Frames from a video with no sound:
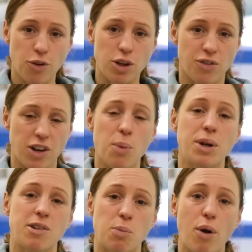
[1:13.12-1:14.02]
for this video, we
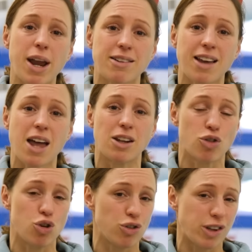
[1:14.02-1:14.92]
need to break it down
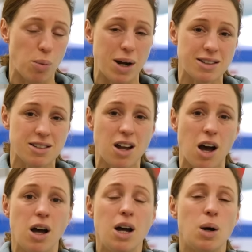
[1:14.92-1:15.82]
and choose somewhere to
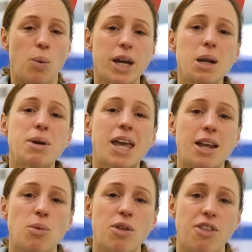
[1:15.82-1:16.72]
start. We're going to
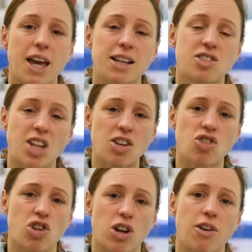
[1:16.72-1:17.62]
begin with the
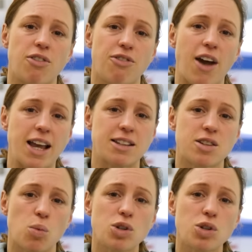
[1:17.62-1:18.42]
extension phase. So